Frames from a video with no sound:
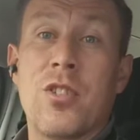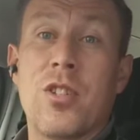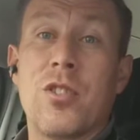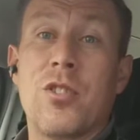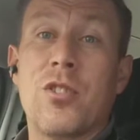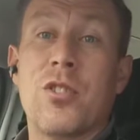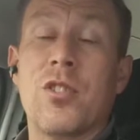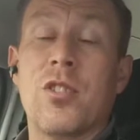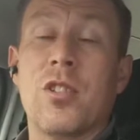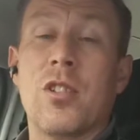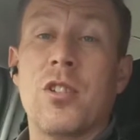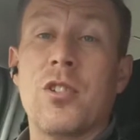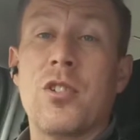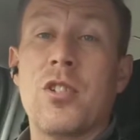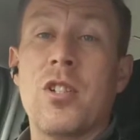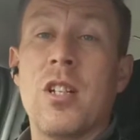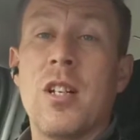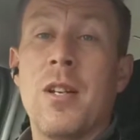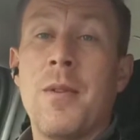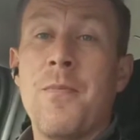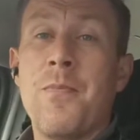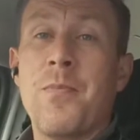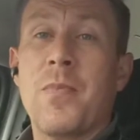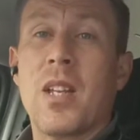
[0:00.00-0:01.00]
as such,
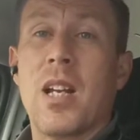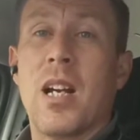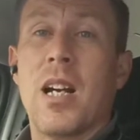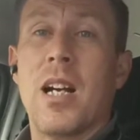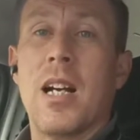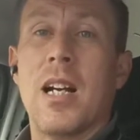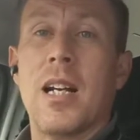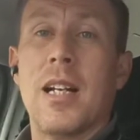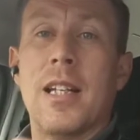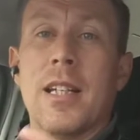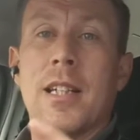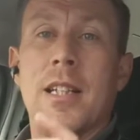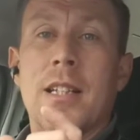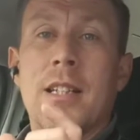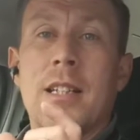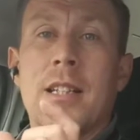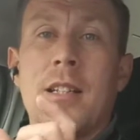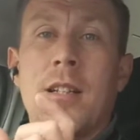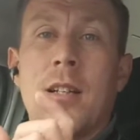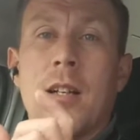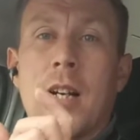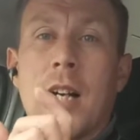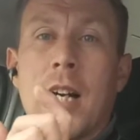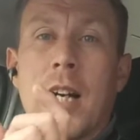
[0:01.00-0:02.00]

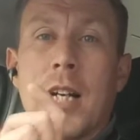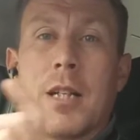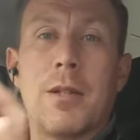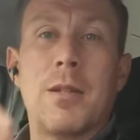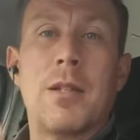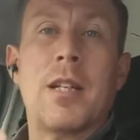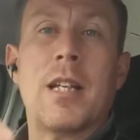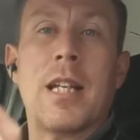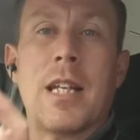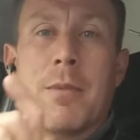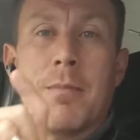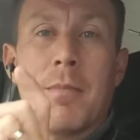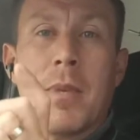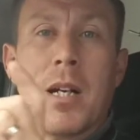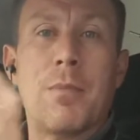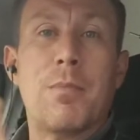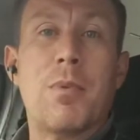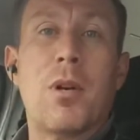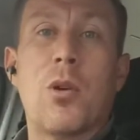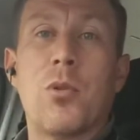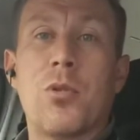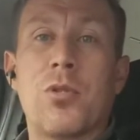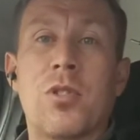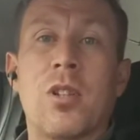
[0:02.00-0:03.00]
I keep my
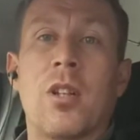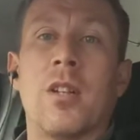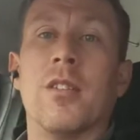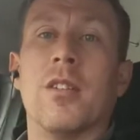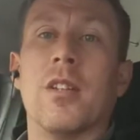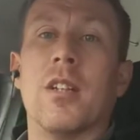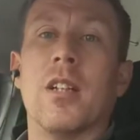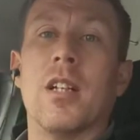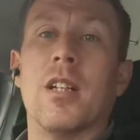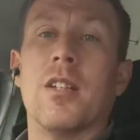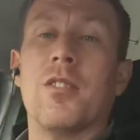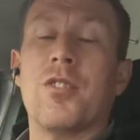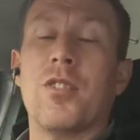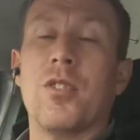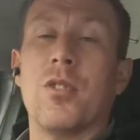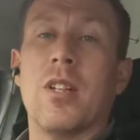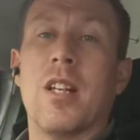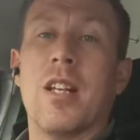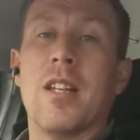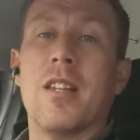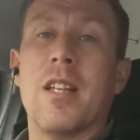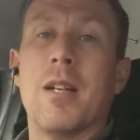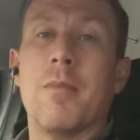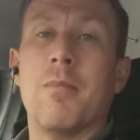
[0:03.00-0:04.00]
posts on there to
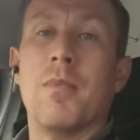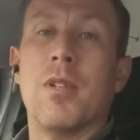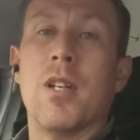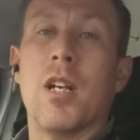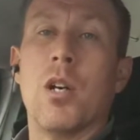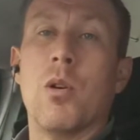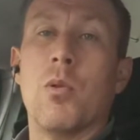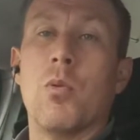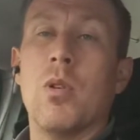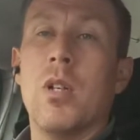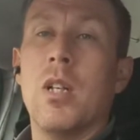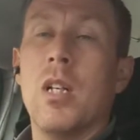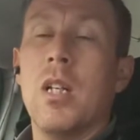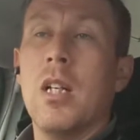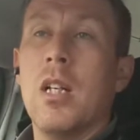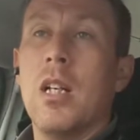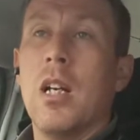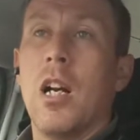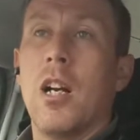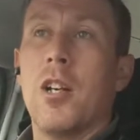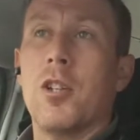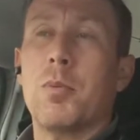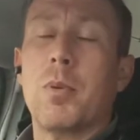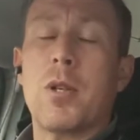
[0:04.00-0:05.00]
let them know,
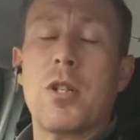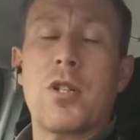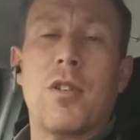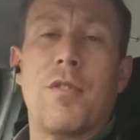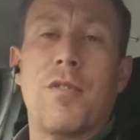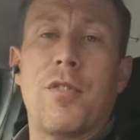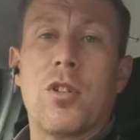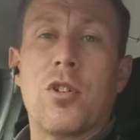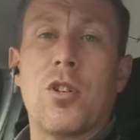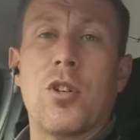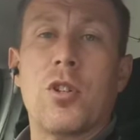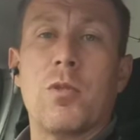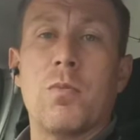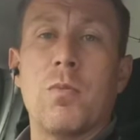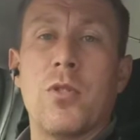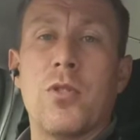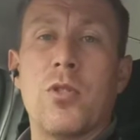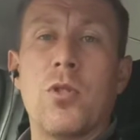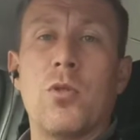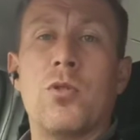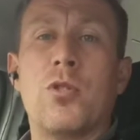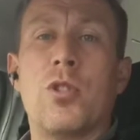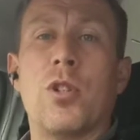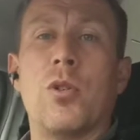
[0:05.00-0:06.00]
especially for customers
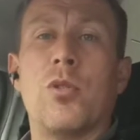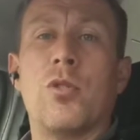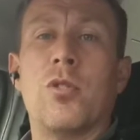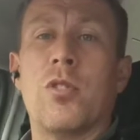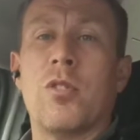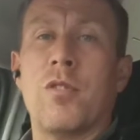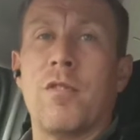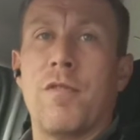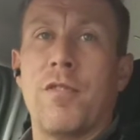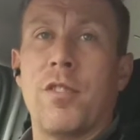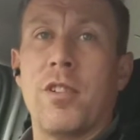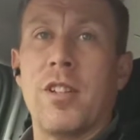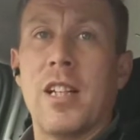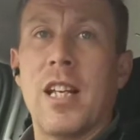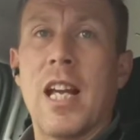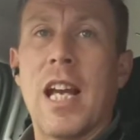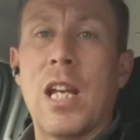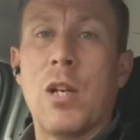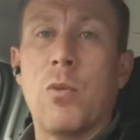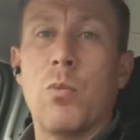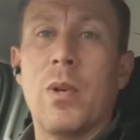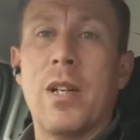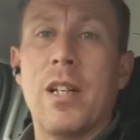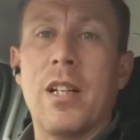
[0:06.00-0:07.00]
who choose for the
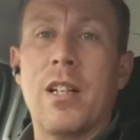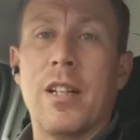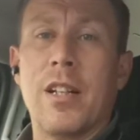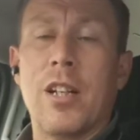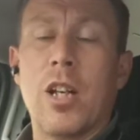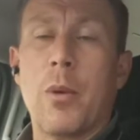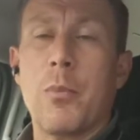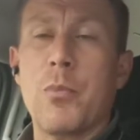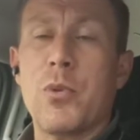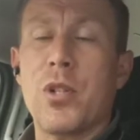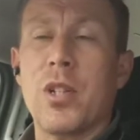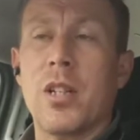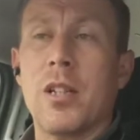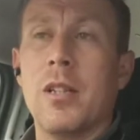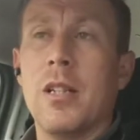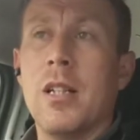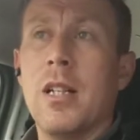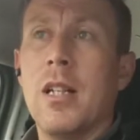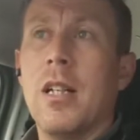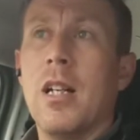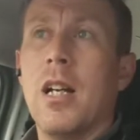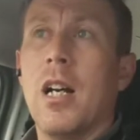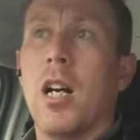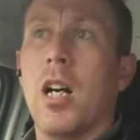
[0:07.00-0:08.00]
8 weekly option.
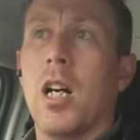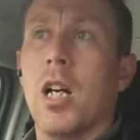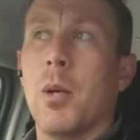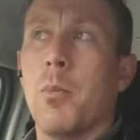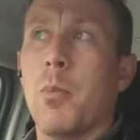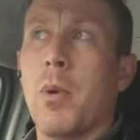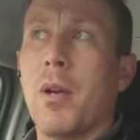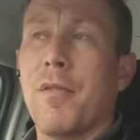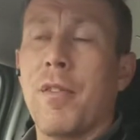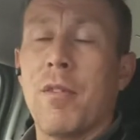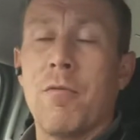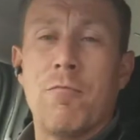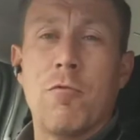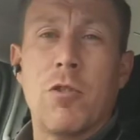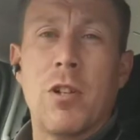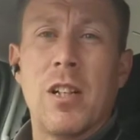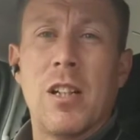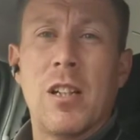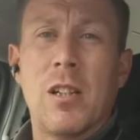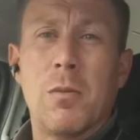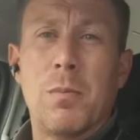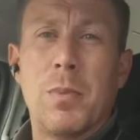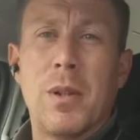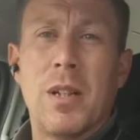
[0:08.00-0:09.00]
If I'm
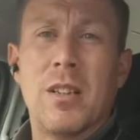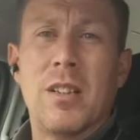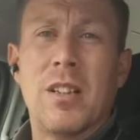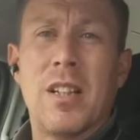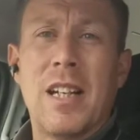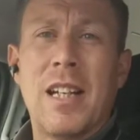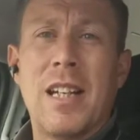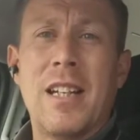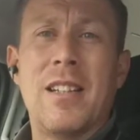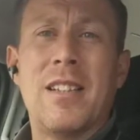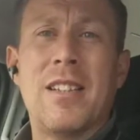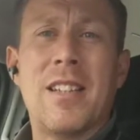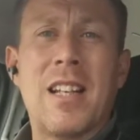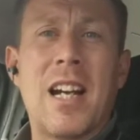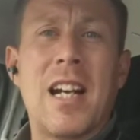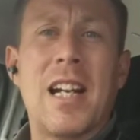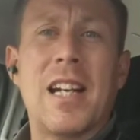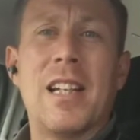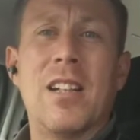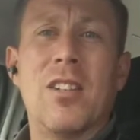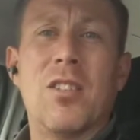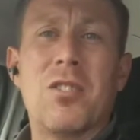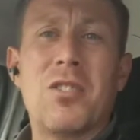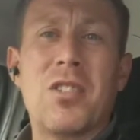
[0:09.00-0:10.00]
running a bit late,
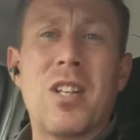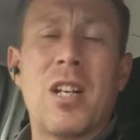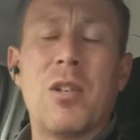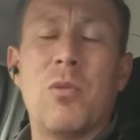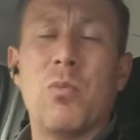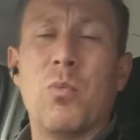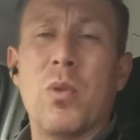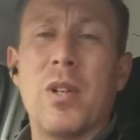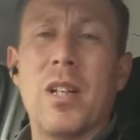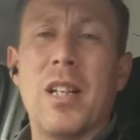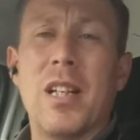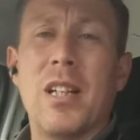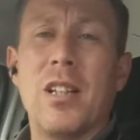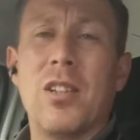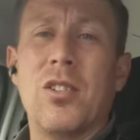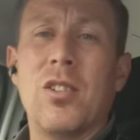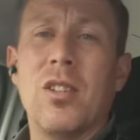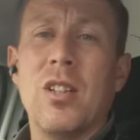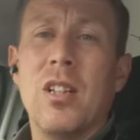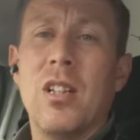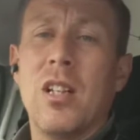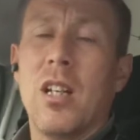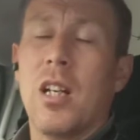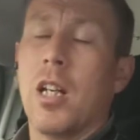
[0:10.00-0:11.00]
9 or 10 weeks,
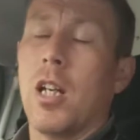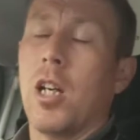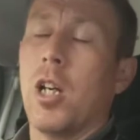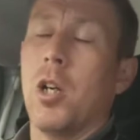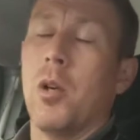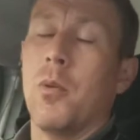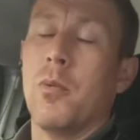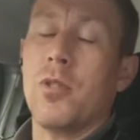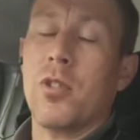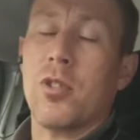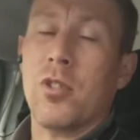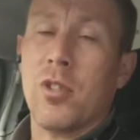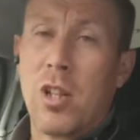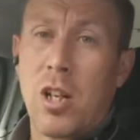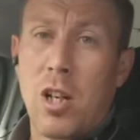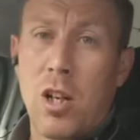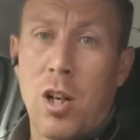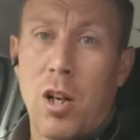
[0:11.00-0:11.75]
it doesn't